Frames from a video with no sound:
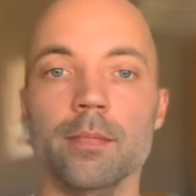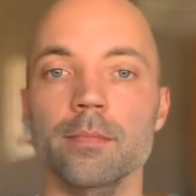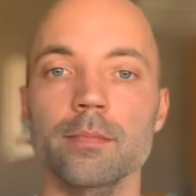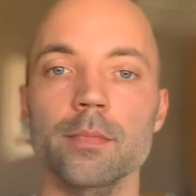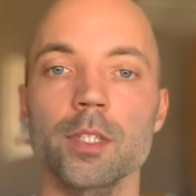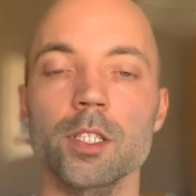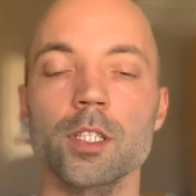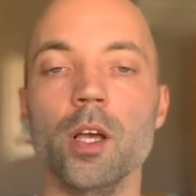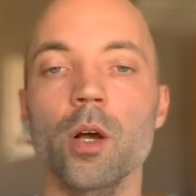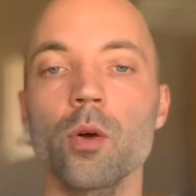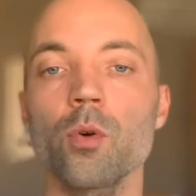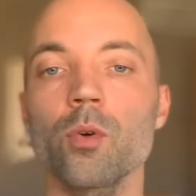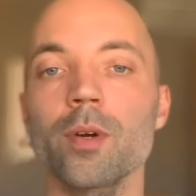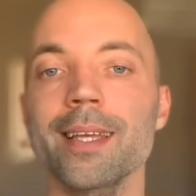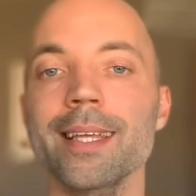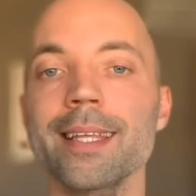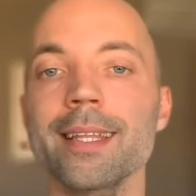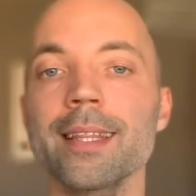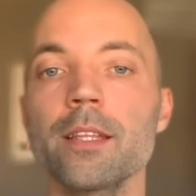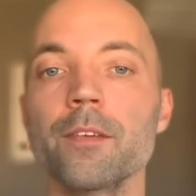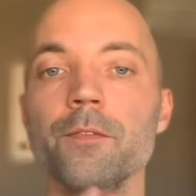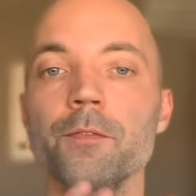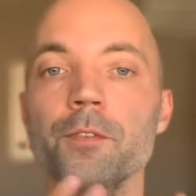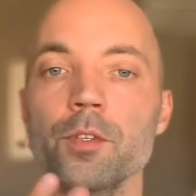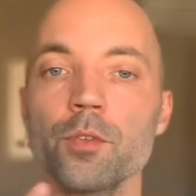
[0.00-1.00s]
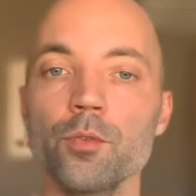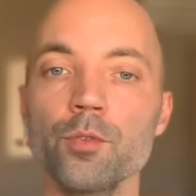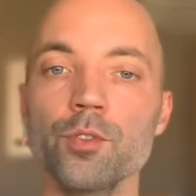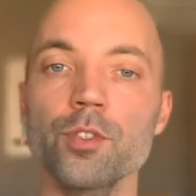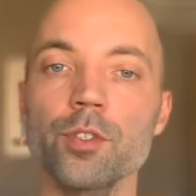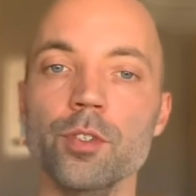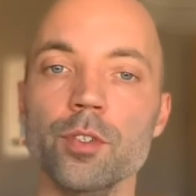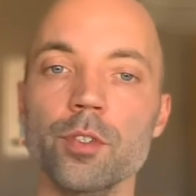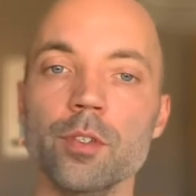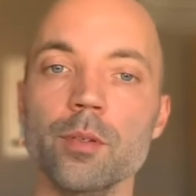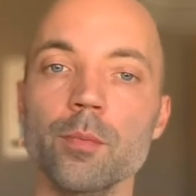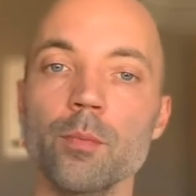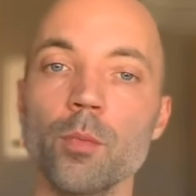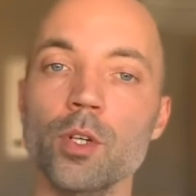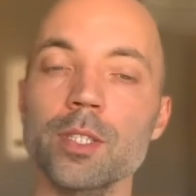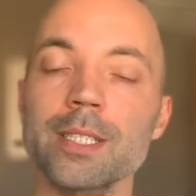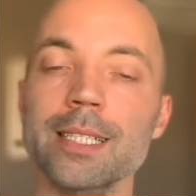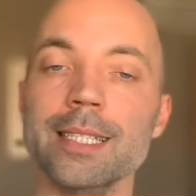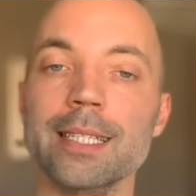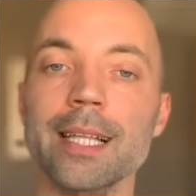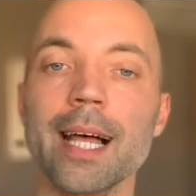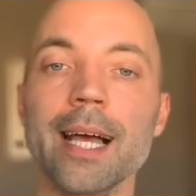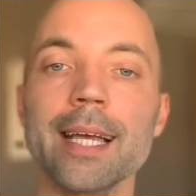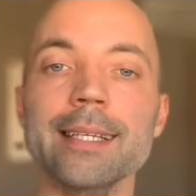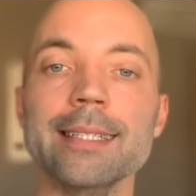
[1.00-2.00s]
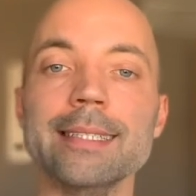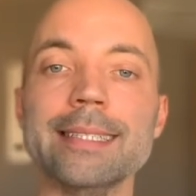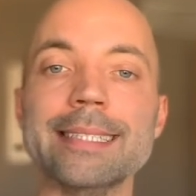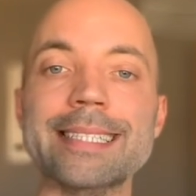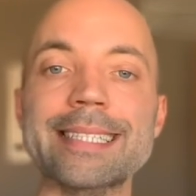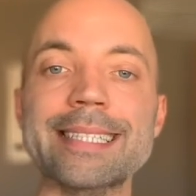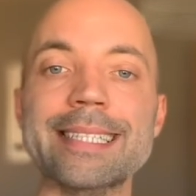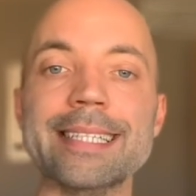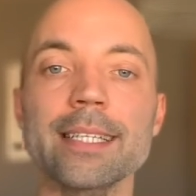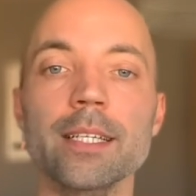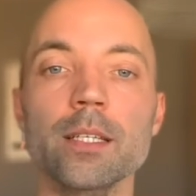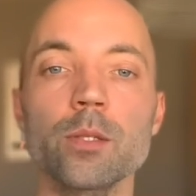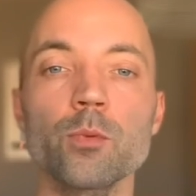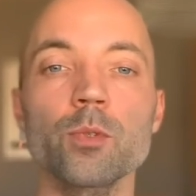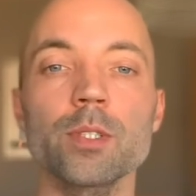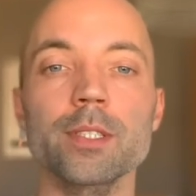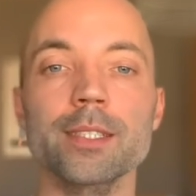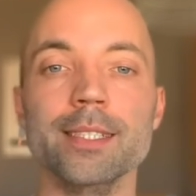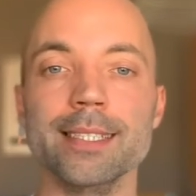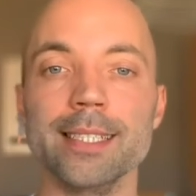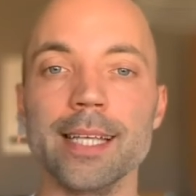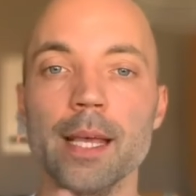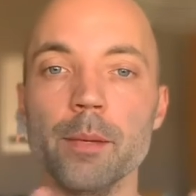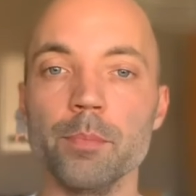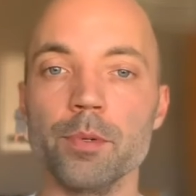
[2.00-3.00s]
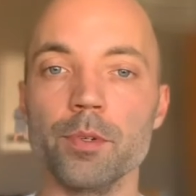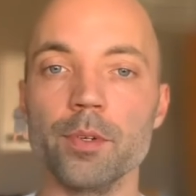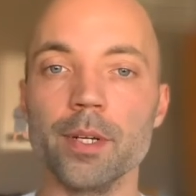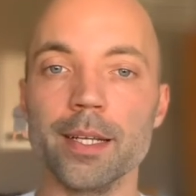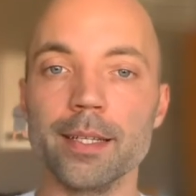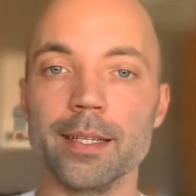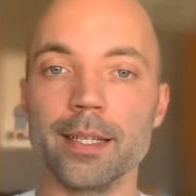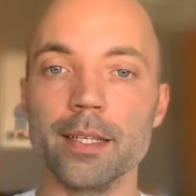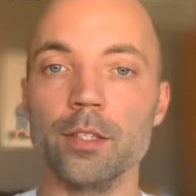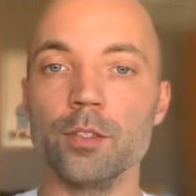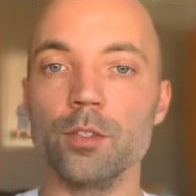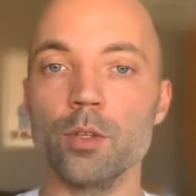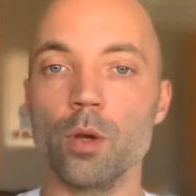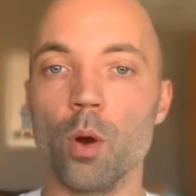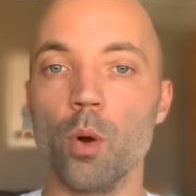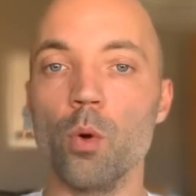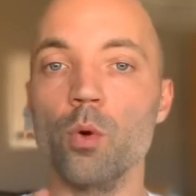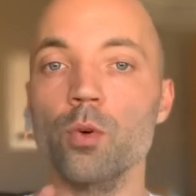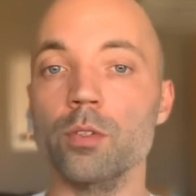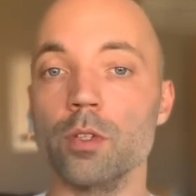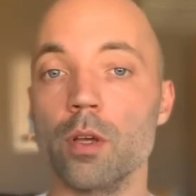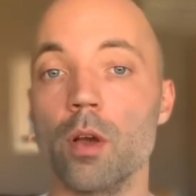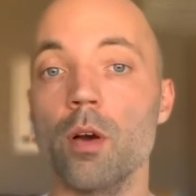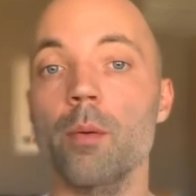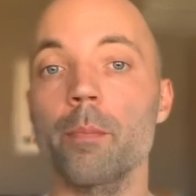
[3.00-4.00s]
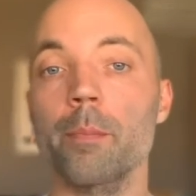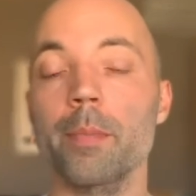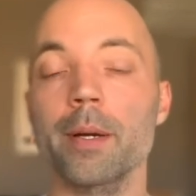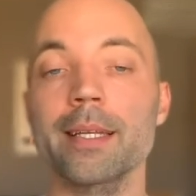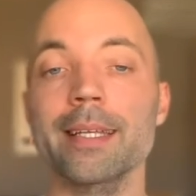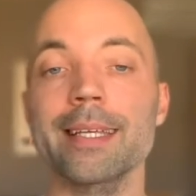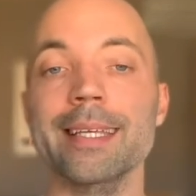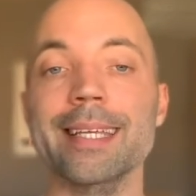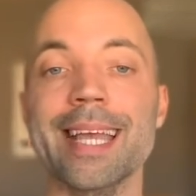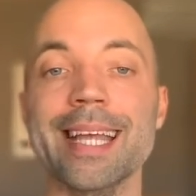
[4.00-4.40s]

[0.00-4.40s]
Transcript: So in the future, most likely it will separate into own company,